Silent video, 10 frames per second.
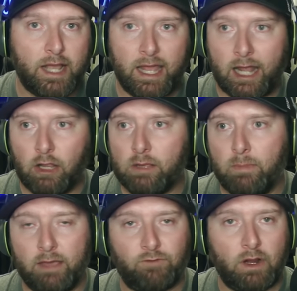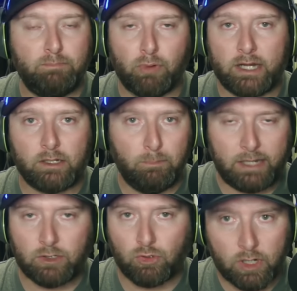And I know that my friend Bren,
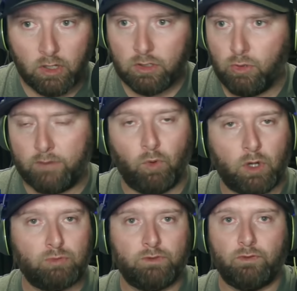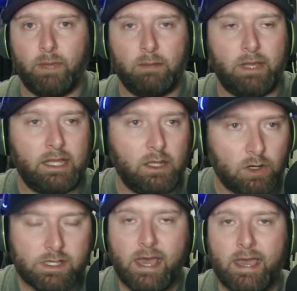Ben Criddle, who I've worked with for many, many
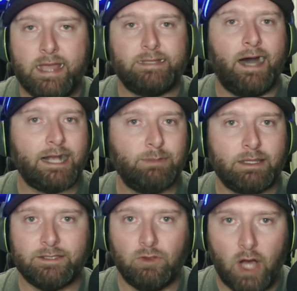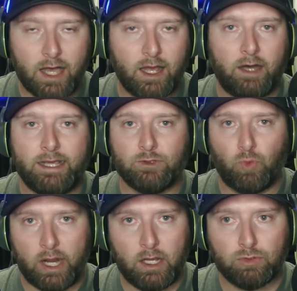years, he talks about this a lot on his
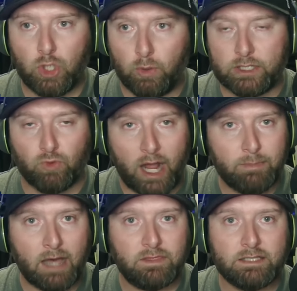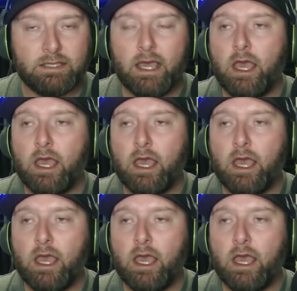radio show, and he's right about this.